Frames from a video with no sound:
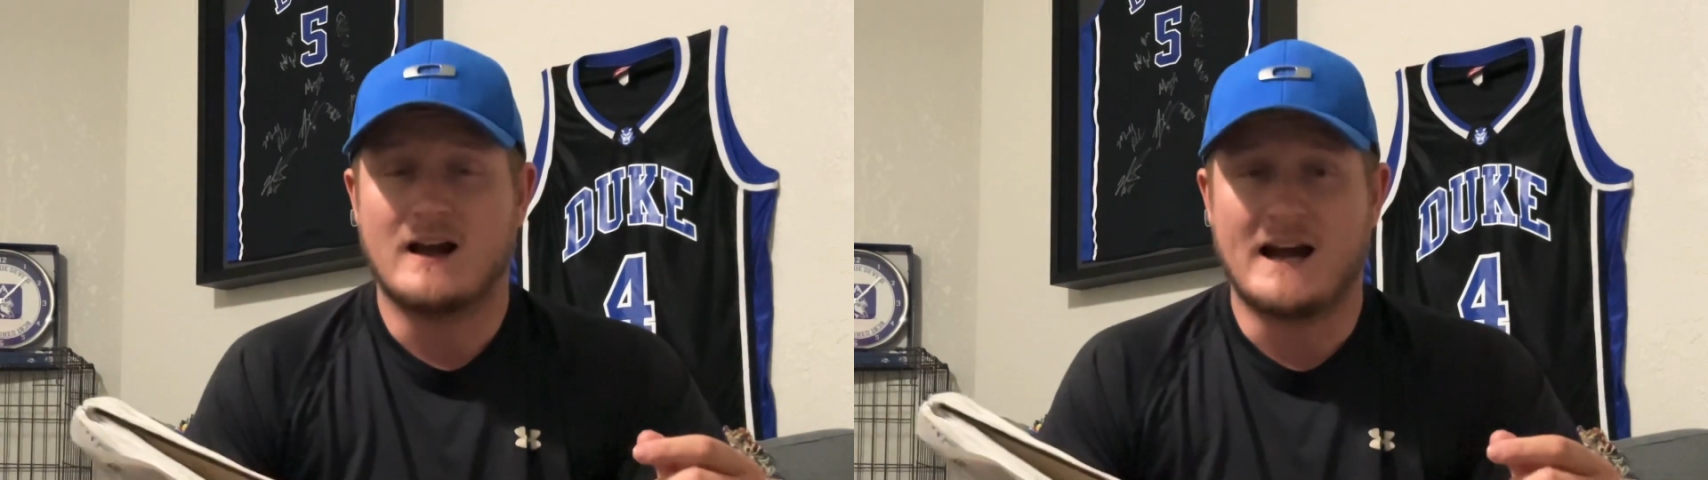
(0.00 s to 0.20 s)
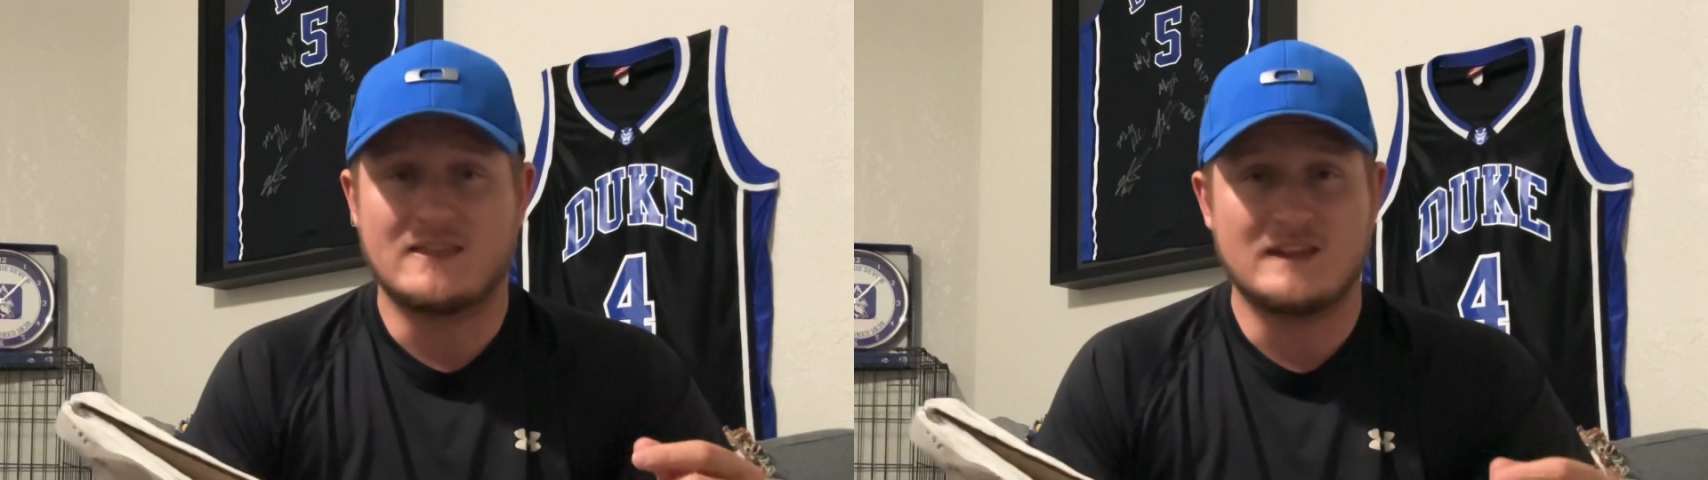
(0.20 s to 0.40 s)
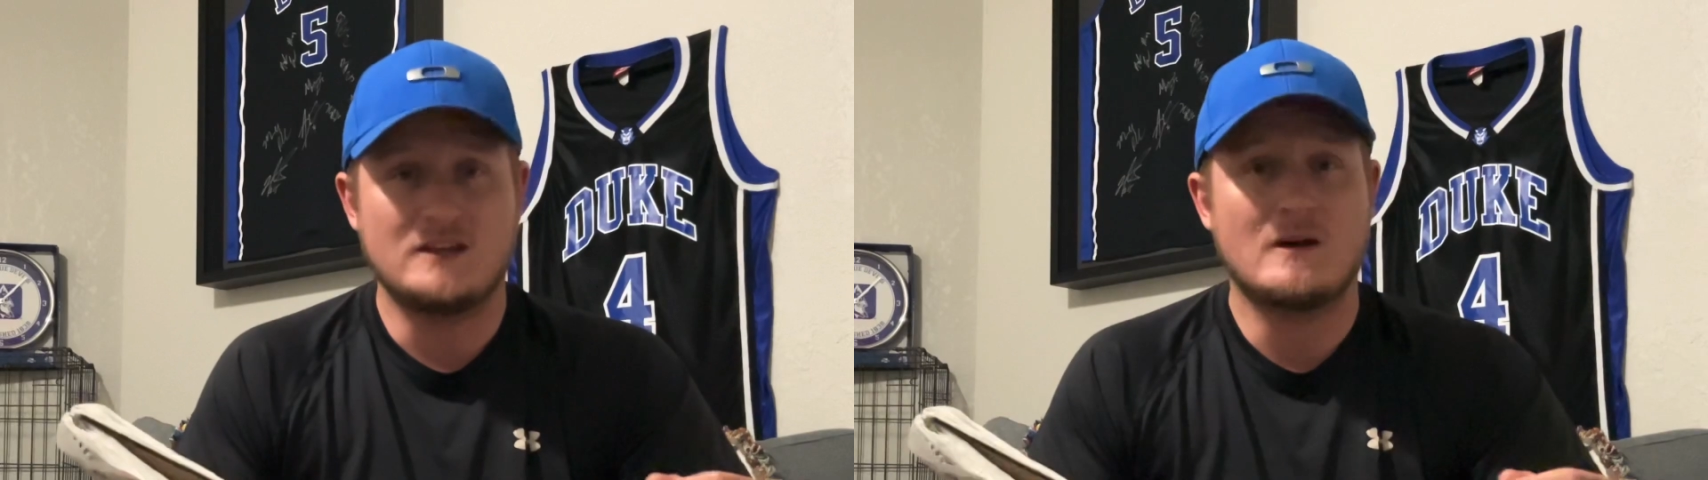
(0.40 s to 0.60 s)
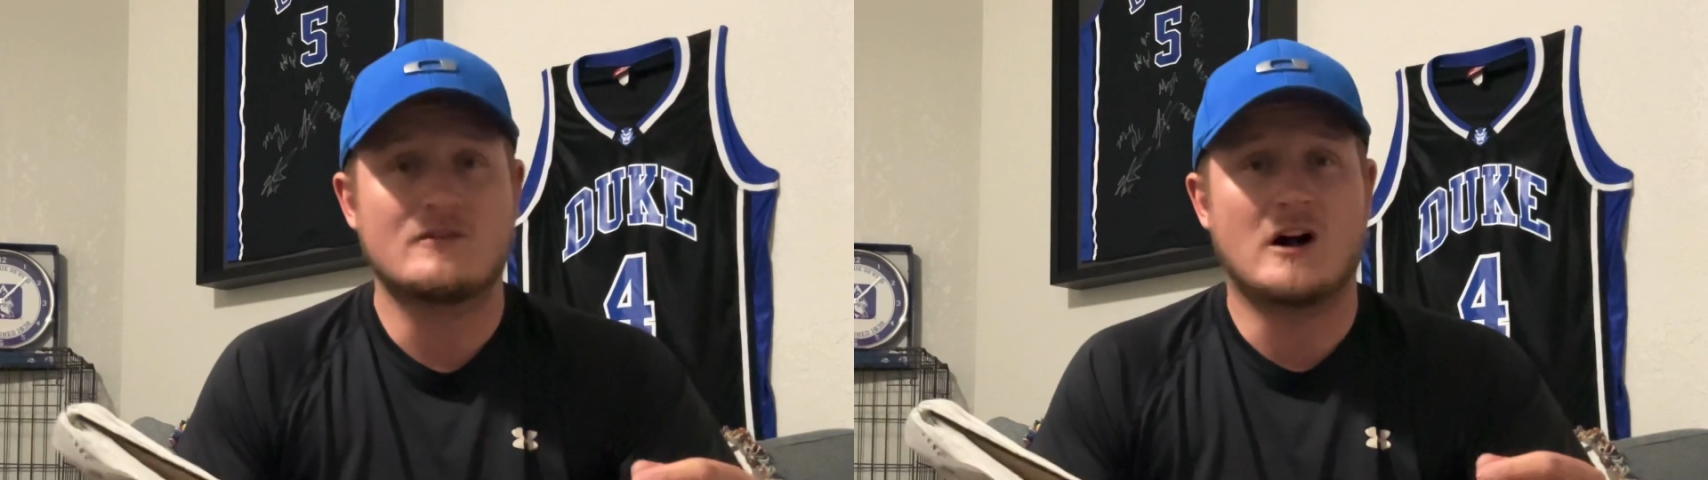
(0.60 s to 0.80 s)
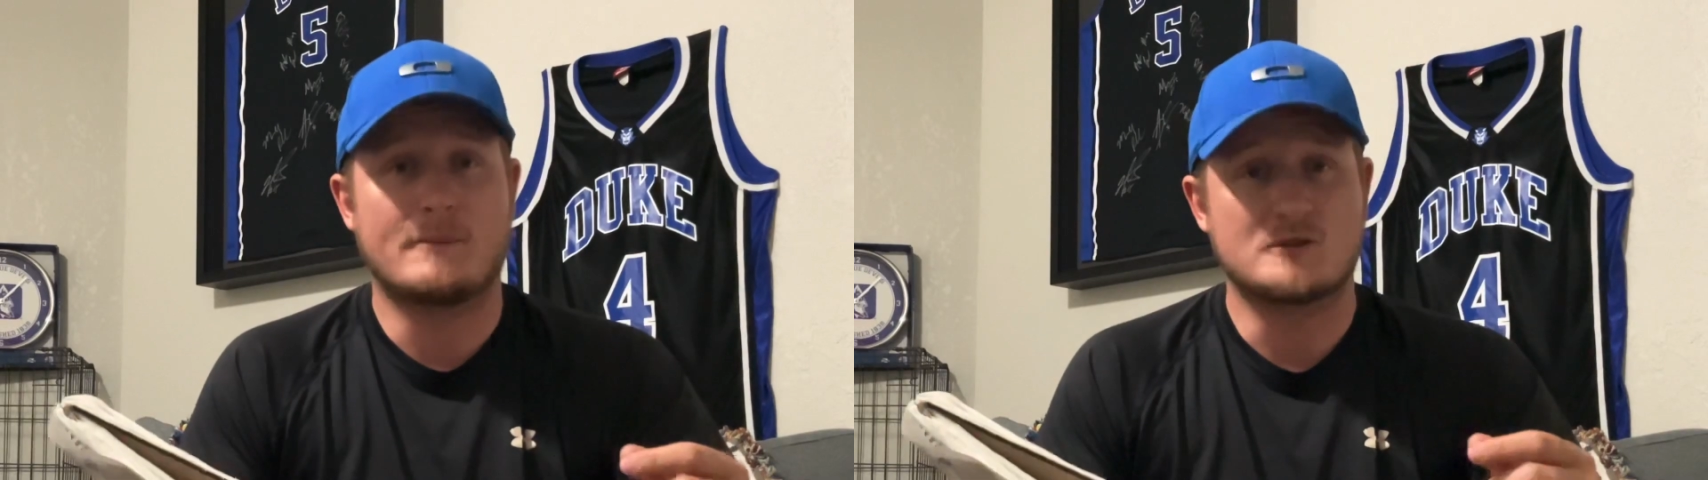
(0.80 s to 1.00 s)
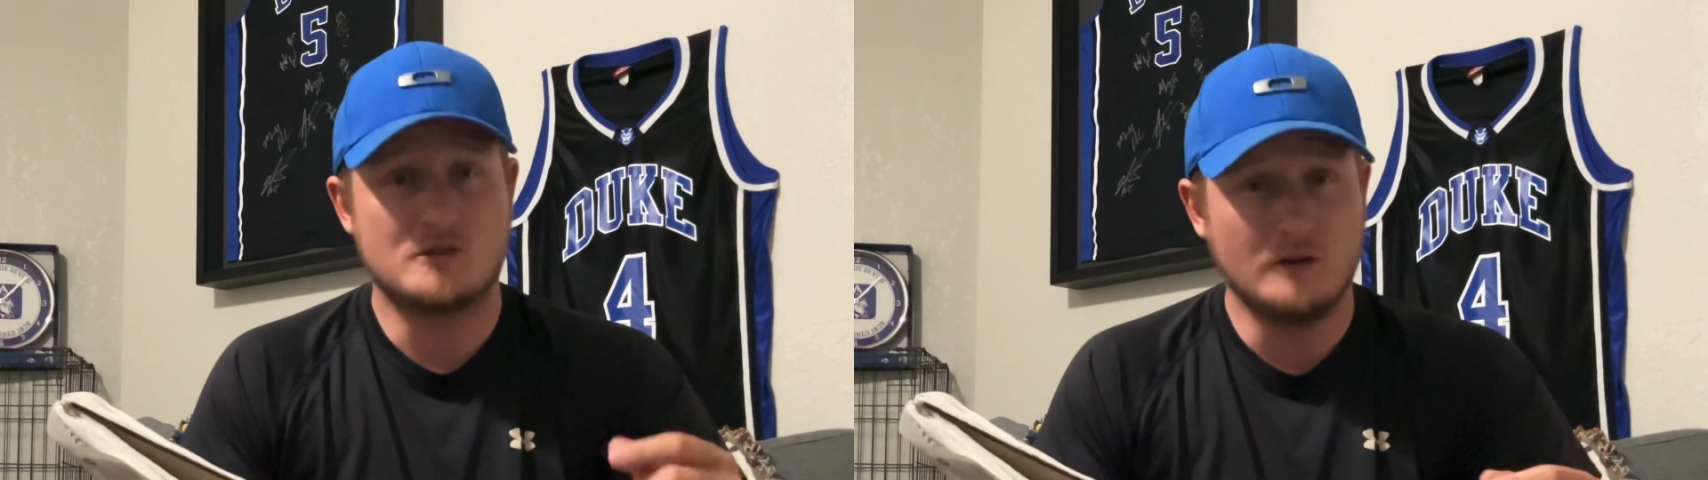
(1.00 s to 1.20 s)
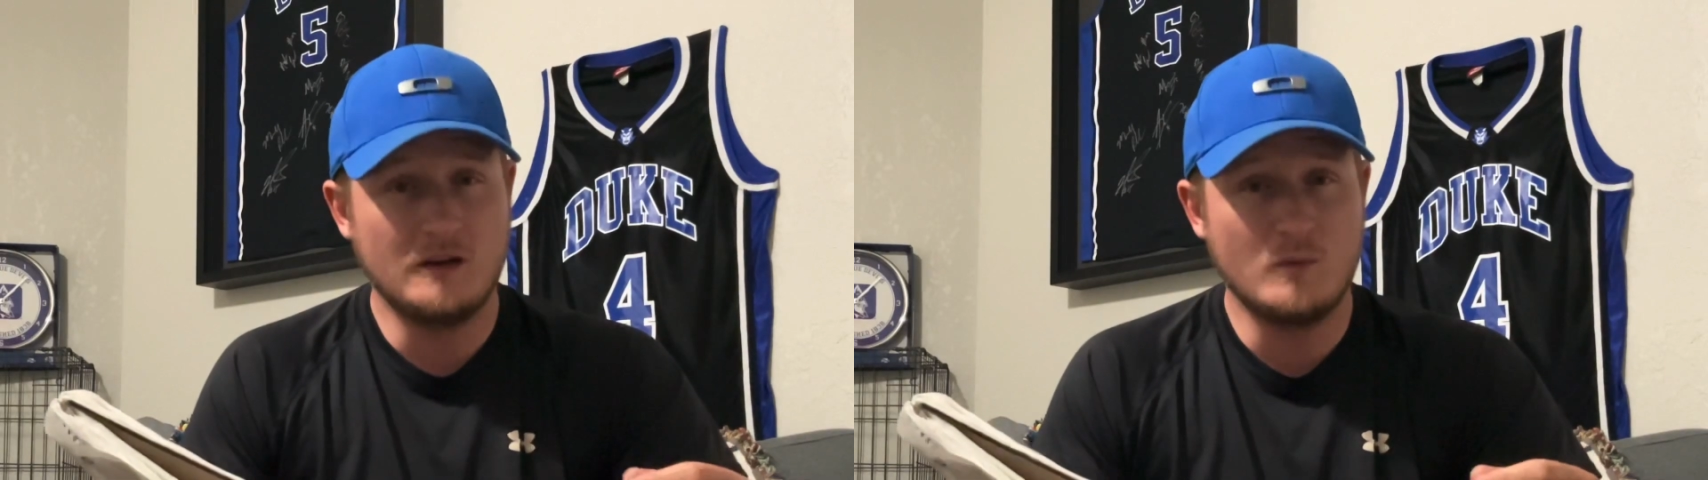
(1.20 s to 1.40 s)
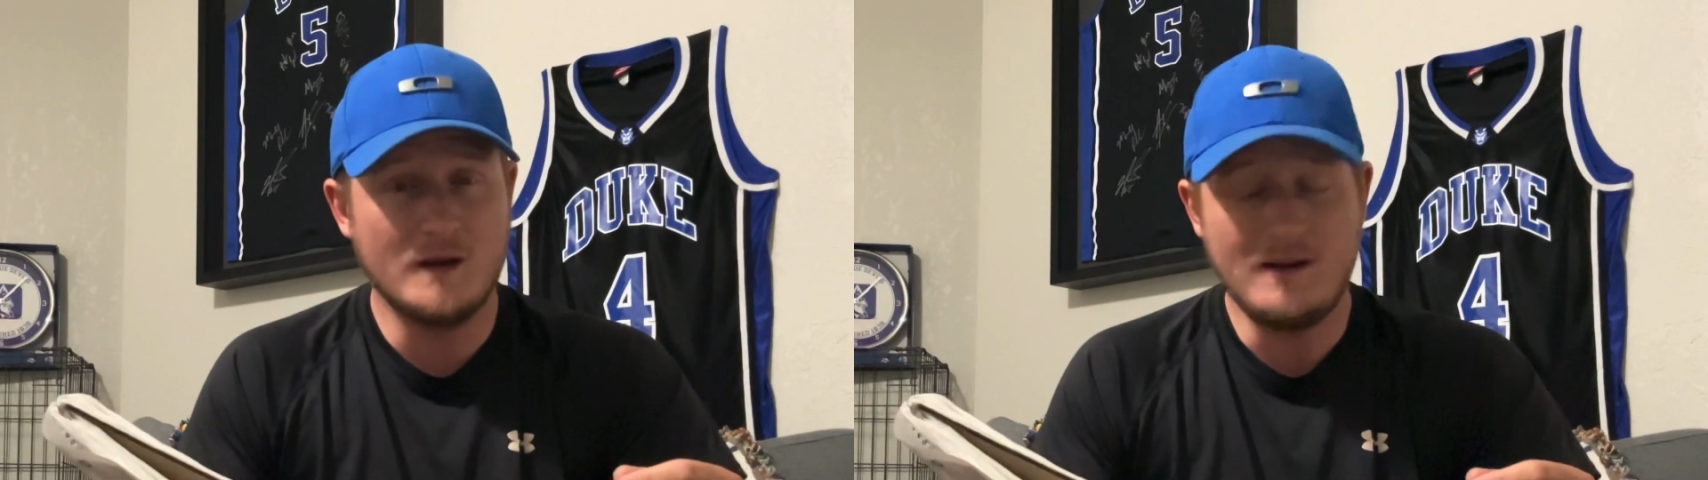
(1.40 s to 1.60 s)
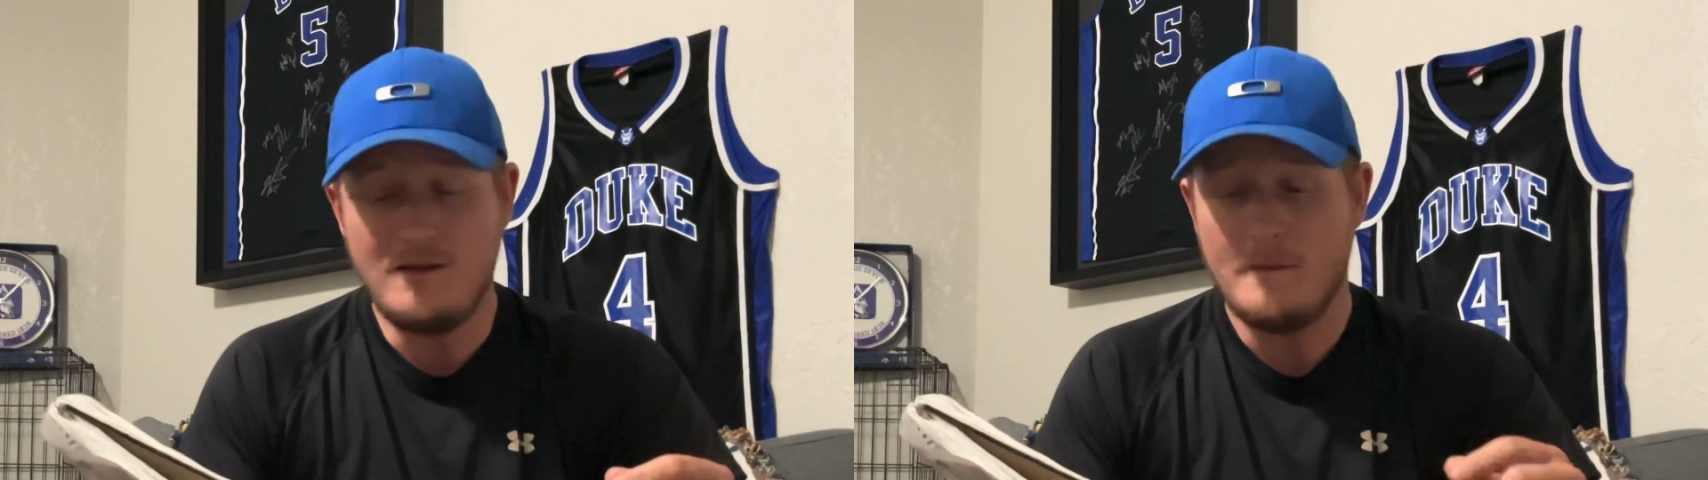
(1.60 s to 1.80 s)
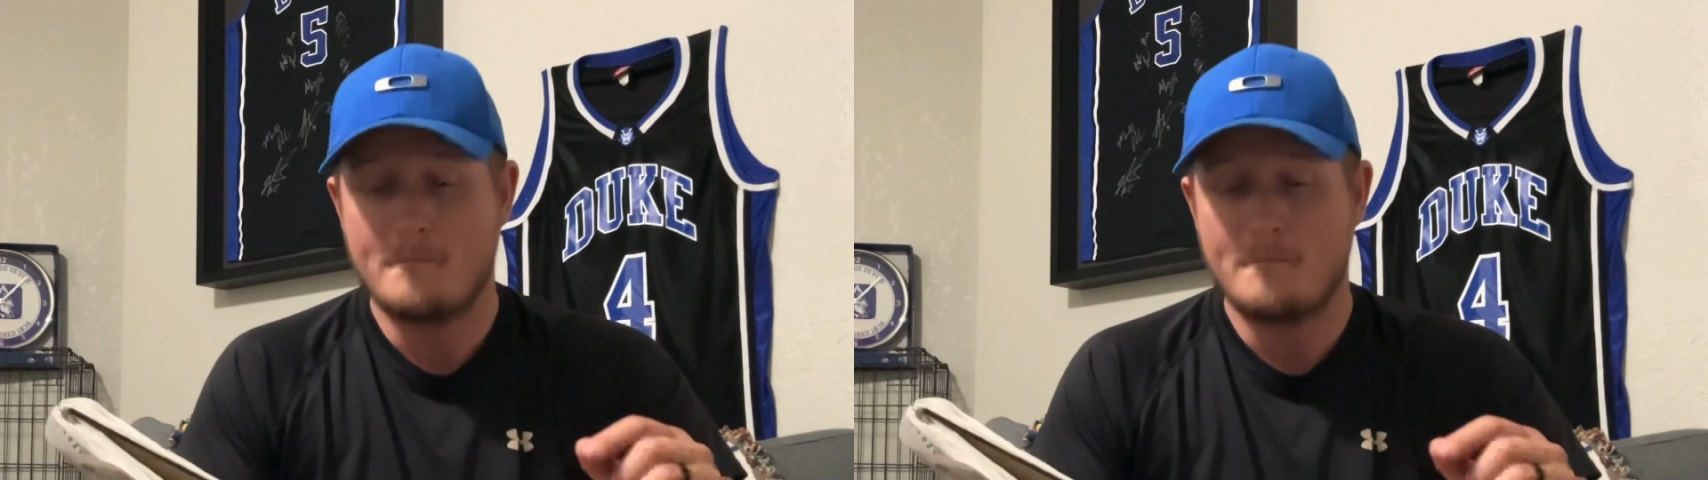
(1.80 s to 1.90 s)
I think you have an opportunity to win,